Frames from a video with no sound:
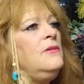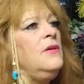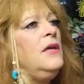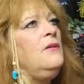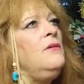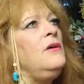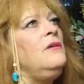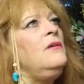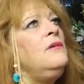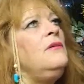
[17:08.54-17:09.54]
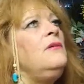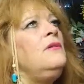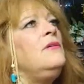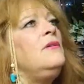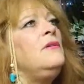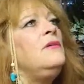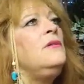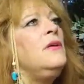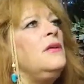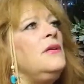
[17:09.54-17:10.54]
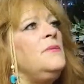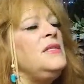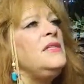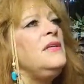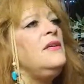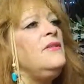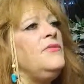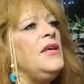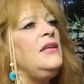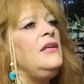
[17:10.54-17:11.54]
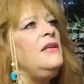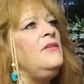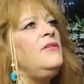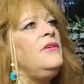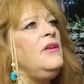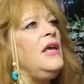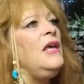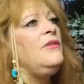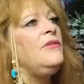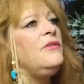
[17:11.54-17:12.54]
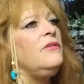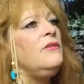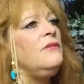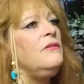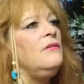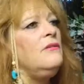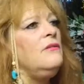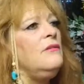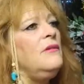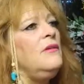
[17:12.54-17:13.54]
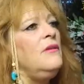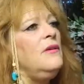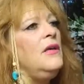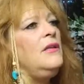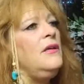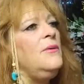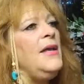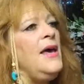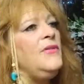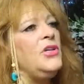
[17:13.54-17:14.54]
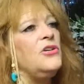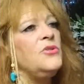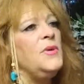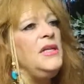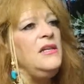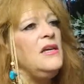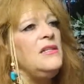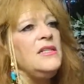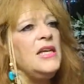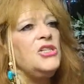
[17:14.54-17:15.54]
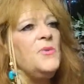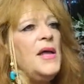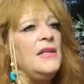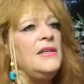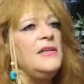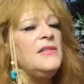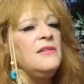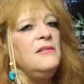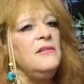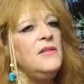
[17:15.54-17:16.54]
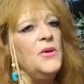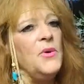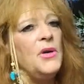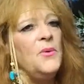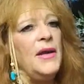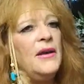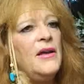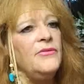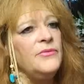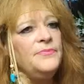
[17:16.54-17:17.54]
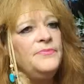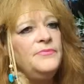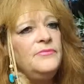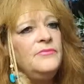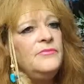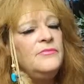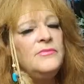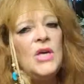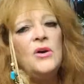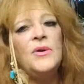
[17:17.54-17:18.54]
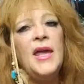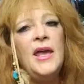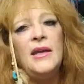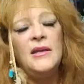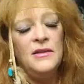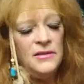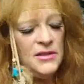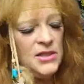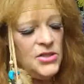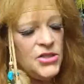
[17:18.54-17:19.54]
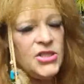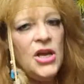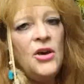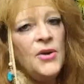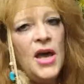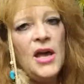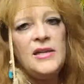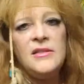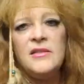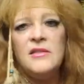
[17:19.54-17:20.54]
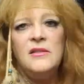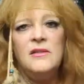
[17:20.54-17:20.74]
Okay, well. Hold on, let me see if that ends in S. And there we have it, our 29 sexualities that we're aware of. Okay. So, guys,